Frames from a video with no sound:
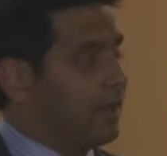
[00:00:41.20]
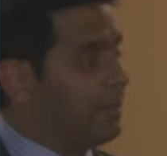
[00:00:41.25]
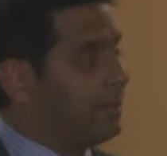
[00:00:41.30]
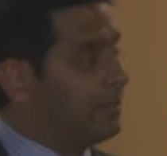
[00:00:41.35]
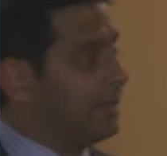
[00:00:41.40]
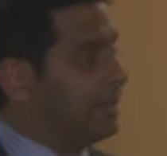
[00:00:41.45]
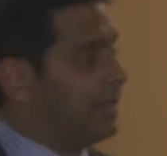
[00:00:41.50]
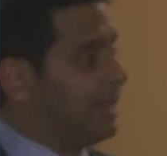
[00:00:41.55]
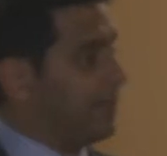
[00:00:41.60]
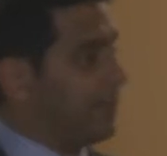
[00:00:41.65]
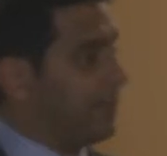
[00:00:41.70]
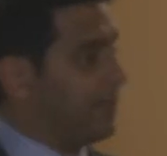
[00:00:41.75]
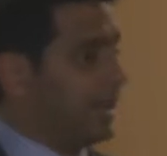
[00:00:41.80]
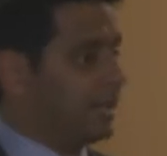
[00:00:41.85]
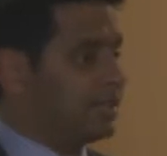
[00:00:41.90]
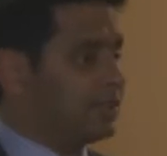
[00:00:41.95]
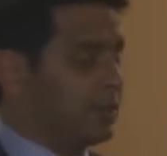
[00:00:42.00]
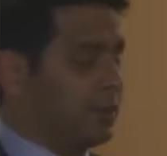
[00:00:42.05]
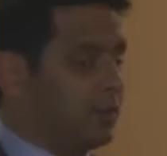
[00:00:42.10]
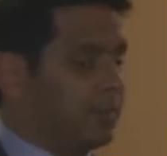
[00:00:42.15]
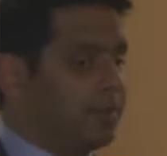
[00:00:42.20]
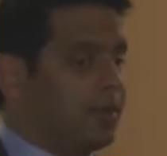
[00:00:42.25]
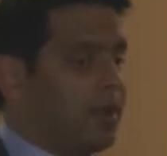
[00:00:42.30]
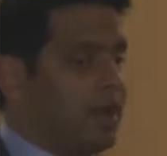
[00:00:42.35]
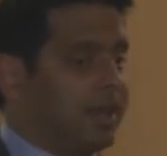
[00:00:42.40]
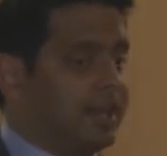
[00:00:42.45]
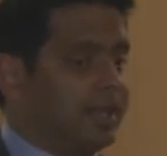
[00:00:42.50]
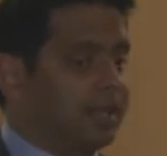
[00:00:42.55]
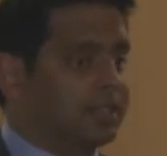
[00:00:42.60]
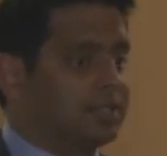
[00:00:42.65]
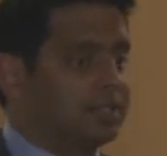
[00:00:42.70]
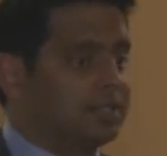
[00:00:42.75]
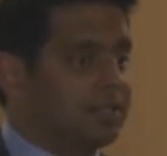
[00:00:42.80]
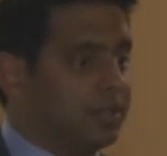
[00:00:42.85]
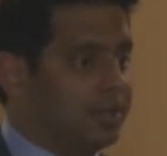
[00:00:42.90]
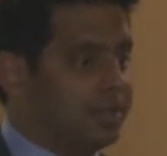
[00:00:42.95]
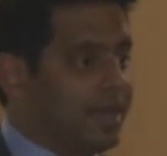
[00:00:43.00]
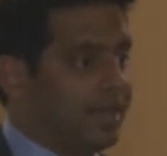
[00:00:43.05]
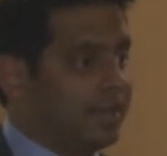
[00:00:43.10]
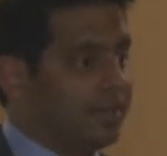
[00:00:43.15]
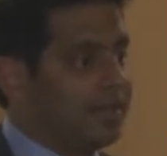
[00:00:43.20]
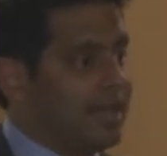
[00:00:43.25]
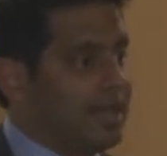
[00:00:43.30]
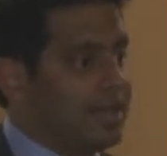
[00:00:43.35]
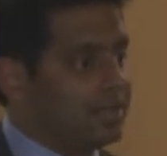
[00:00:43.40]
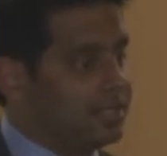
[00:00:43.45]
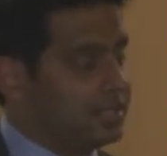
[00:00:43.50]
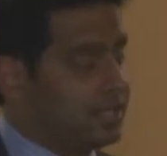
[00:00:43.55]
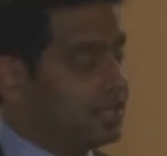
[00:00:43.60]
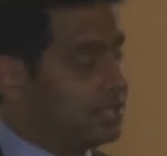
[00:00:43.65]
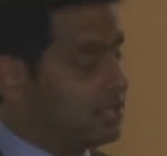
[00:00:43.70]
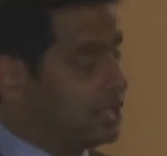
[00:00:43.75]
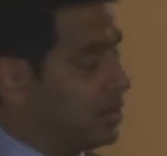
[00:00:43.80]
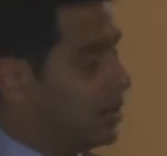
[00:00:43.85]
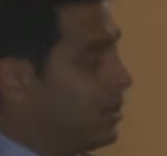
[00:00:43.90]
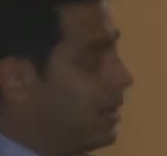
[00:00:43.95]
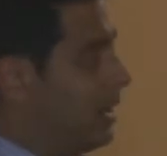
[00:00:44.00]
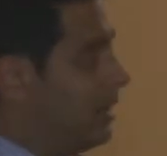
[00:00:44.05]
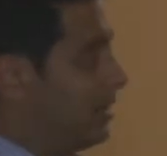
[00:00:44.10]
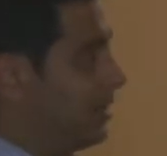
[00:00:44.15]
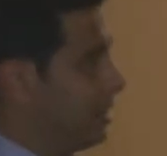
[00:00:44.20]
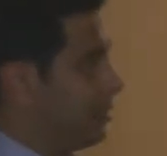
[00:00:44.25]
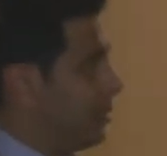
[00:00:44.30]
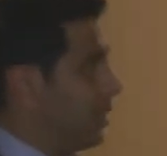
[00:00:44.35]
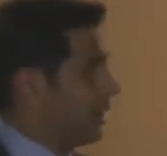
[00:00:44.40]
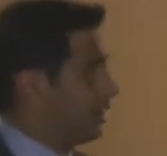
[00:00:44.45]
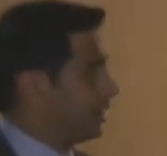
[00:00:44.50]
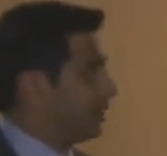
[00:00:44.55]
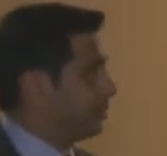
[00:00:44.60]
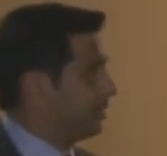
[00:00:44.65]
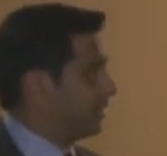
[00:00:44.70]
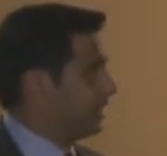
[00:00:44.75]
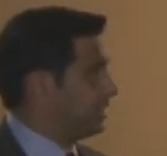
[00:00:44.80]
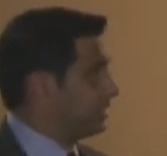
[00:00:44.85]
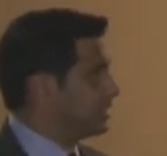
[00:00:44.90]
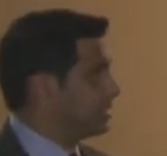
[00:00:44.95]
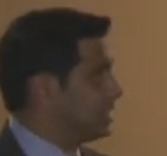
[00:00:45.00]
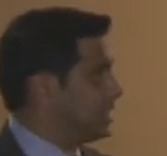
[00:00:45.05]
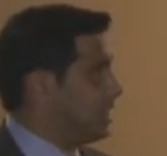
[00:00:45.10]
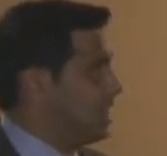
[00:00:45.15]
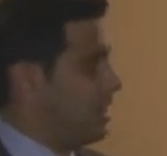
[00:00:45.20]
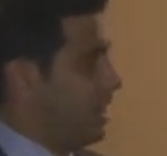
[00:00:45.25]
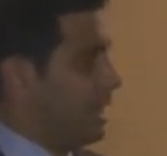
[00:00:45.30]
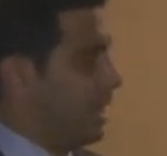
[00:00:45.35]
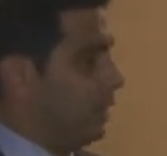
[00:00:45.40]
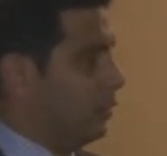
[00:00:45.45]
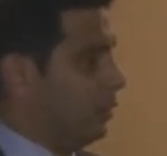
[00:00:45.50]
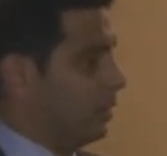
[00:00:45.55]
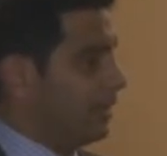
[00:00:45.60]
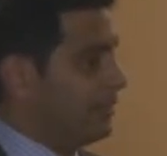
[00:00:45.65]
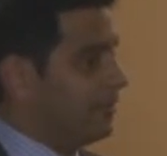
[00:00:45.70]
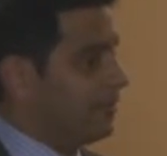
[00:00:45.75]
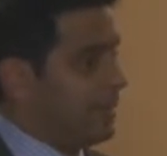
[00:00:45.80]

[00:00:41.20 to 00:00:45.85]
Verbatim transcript: a company that makes our own products, so that allows us to go out in the marketplace and really